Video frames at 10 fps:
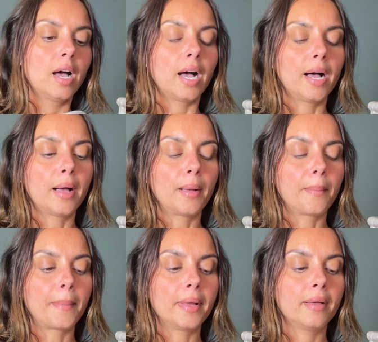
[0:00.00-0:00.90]

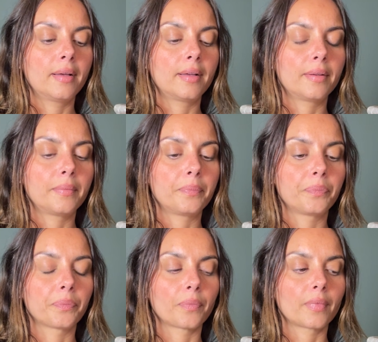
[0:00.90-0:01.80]
And
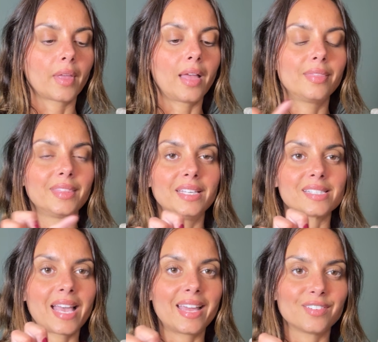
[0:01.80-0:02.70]
these
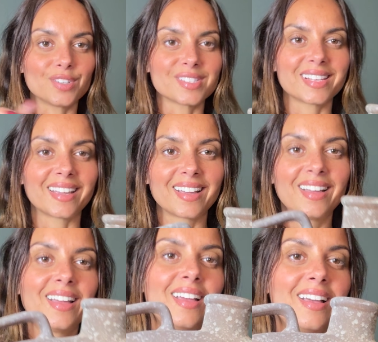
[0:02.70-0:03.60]
handles, like,
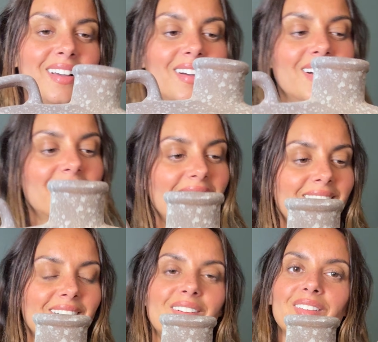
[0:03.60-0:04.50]

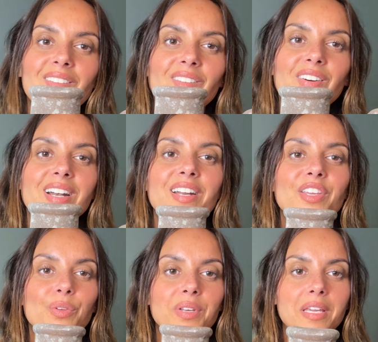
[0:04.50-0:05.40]
what a
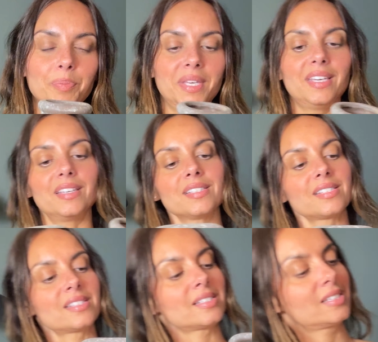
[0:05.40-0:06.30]
unique piece.